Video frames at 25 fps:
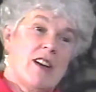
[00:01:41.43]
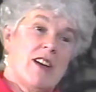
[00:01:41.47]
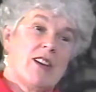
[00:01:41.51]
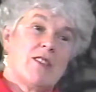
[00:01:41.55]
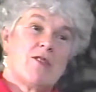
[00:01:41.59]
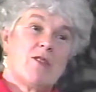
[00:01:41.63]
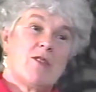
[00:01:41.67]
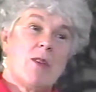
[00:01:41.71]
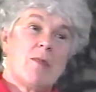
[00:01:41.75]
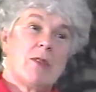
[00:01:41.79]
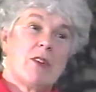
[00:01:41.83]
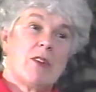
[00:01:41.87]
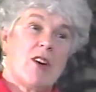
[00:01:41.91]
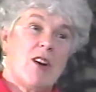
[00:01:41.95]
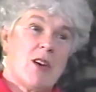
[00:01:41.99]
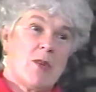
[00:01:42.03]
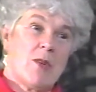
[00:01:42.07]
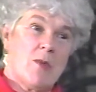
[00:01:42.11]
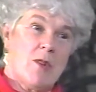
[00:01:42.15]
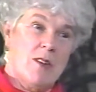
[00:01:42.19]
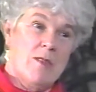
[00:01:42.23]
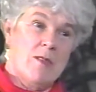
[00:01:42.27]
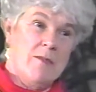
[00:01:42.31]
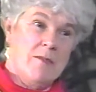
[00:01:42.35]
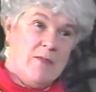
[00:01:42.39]
I grew up in
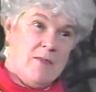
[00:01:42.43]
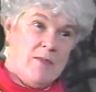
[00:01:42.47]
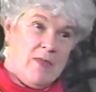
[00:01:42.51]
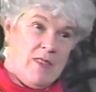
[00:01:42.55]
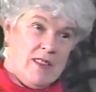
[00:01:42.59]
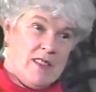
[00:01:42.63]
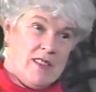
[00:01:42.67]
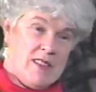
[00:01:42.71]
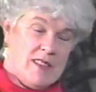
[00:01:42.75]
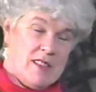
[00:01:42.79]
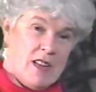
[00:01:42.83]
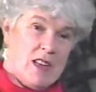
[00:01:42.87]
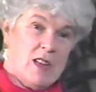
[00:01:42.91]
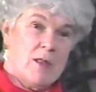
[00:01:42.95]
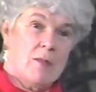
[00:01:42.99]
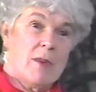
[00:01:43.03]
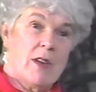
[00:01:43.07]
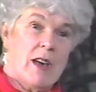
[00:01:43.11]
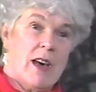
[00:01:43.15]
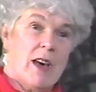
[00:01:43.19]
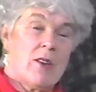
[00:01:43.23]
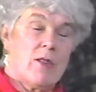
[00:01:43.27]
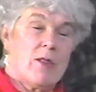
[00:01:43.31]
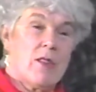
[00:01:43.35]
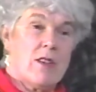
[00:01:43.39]
Ottawa and studied
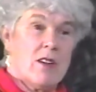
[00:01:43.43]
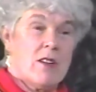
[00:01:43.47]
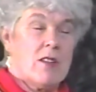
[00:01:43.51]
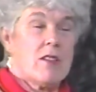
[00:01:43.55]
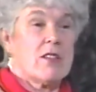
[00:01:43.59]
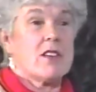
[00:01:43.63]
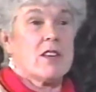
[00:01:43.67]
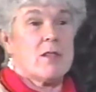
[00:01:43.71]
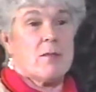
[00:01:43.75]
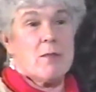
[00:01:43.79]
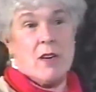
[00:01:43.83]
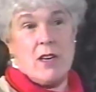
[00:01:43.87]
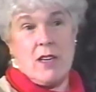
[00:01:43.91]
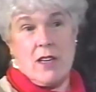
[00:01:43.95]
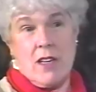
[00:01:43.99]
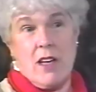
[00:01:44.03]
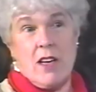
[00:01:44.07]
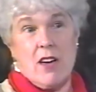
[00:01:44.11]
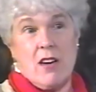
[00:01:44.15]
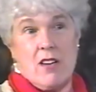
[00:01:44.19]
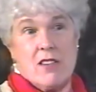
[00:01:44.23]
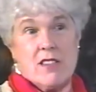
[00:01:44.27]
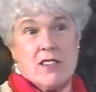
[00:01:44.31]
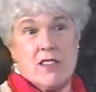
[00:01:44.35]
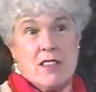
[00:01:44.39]
piano there and did my
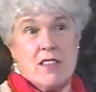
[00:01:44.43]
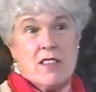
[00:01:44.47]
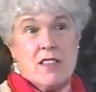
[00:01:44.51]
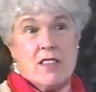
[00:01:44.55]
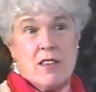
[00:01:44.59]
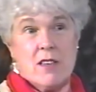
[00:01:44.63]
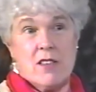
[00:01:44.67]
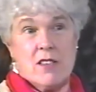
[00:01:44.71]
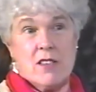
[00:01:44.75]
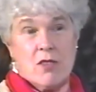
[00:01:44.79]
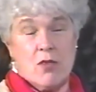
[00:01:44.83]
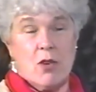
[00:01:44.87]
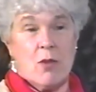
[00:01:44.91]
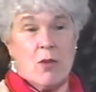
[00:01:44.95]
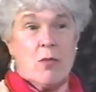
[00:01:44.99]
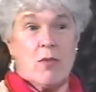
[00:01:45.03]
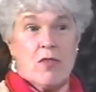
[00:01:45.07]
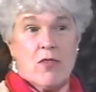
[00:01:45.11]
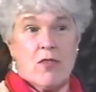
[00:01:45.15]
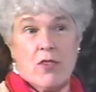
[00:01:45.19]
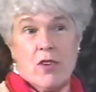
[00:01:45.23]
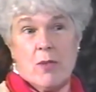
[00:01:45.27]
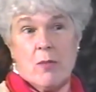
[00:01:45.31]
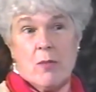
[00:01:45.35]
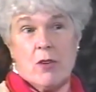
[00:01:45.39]
ARCT solo
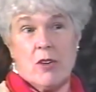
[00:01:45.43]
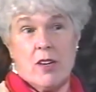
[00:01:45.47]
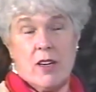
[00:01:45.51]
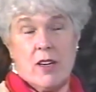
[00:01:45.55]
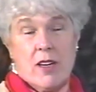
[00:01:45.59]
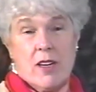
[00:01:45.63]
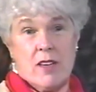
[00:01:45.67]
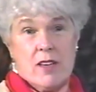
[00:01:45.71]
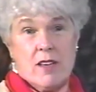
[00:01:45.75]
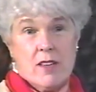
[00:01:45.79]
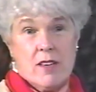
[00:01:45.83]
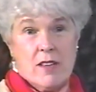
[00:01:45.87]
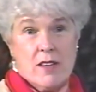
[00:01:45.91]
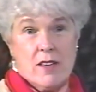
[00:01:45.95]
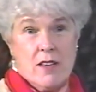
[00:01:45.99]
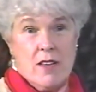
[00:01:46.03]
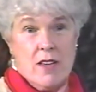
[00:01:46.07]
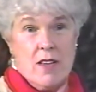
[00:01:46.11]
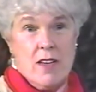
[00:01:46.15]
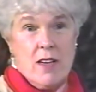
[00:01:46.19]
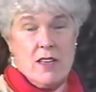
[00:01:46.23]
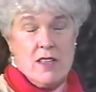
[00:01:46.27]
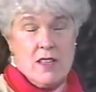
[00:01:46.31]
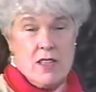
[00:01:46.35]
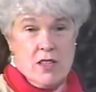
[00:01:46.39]
performer and
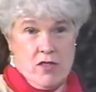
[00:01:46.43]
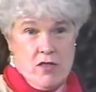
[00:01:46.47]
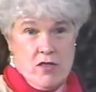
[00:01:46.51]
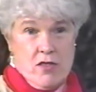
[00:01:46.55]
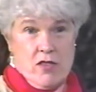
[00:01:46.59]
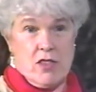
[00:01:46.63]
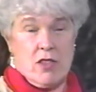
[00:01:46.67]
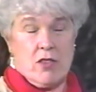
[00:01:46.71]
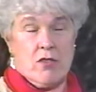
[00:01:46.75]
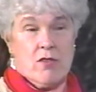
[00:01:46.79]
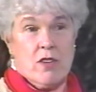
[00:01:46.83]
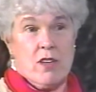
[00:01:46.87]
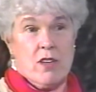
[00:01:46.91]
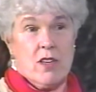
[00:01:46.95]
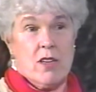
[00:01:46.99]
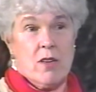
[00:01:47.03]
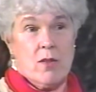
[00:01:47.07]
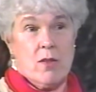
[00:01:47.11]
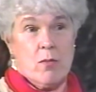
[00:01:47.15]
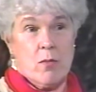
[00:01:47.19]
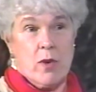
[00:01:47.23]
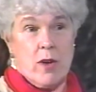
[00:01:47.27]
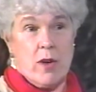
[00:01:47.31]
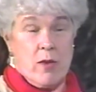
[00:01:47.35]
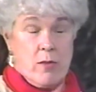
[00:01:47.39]
teacher's degree
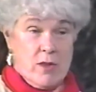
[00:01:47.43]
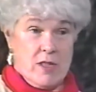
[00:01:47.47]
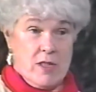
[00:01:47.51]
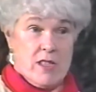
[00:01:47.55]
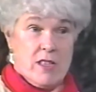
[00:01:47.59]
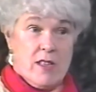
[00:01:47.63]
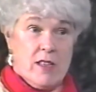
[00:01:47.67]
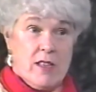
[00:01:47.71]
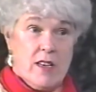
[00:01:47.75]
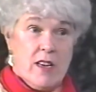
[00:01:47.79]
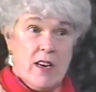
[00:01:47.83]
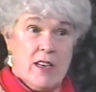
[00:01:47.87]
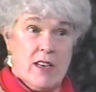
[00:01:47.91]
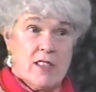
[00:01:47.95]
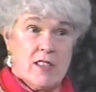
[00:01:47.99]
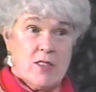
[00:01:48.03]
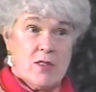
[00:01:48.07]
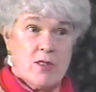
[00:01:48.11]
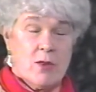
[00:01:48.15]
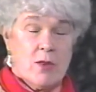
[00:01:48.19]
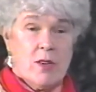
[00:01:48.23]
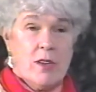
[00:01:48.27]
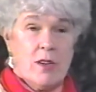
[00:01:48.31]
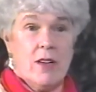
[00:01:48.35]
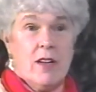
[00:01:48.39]
when I was still in high
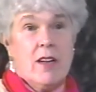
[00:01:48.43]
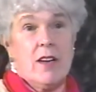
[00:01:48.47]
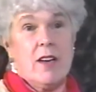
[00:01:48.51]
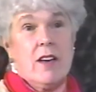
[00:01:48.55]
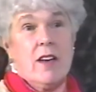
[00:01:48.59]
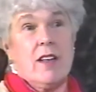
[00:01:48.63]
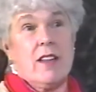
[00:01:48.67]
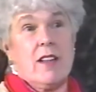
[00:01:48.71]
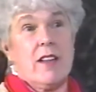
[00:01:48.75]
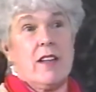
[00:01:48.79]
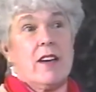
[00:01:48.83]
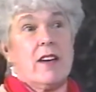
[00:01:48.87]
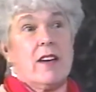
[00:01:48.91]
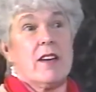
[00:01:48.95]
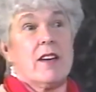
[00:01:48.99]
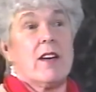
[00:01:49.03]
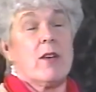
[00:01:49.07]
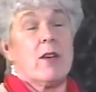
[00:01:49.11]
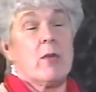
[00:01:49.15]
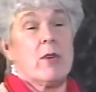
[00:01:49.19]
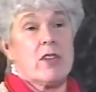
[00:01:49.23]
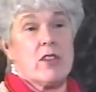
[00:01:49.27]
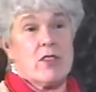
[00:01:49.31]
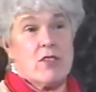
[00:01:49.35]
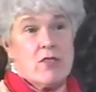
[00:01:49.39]
school. Then I
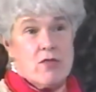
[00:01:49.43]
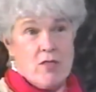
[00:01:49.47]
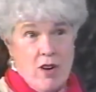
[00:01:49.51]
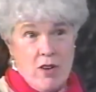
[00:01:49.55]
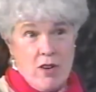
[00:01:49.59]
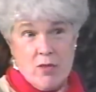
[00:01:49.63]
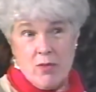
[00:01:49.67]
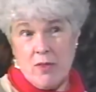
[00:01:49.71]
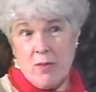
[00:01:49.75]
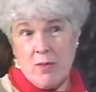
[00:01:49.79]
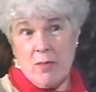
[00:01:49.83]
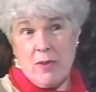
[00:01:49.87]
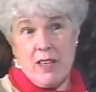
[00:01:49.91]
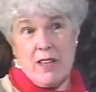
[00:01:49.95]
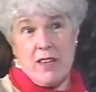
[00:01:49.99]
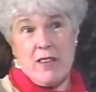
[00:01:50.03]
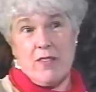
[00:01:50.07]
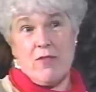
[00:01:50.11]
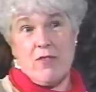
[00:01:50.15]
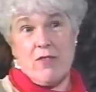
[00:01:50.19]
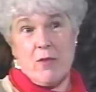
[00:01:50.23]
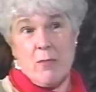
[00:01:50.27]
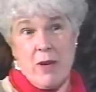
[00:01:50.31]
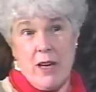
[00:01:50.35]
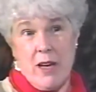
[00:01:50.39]
went to Toronto and played
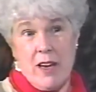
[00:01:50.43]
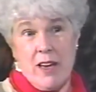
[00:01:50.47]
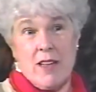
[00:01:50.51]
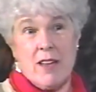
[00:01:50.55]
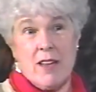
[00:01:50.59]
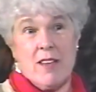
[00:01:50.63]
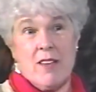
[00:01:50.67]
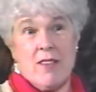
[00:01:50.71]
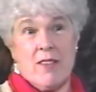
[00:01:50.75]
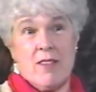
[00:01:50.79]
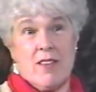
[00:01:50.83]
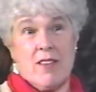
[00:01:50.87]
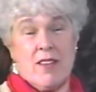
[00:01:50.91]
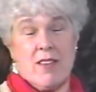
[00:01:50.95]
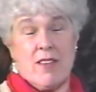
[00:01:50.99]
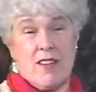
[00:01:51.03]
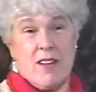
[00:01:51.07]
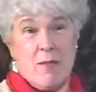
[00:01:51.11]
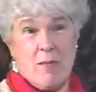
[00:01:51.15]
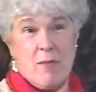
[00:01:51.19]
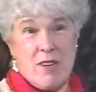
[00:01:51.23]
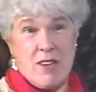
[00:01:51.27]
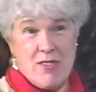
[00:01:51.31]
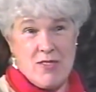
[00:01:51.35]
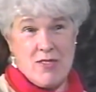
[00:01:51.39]
for ballet
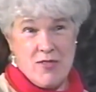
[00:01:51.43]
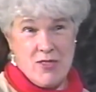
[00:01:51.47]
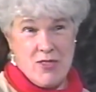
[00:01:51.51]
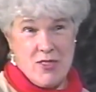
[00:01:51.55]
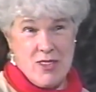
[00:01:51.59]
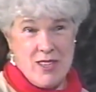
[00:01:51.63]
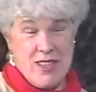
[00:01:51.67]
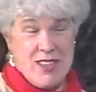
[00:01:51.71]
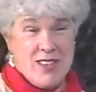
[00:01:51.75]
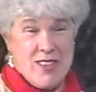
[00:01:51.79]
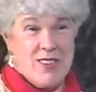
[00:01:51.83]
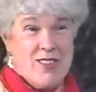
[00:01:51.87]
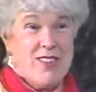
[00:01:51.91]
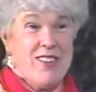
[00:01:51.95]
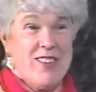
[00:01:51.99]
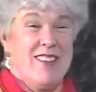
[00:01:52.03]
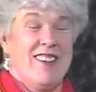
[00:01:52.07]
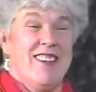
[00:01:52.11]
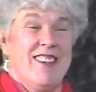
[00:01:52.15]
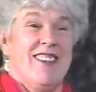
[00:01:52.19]
companies for a year.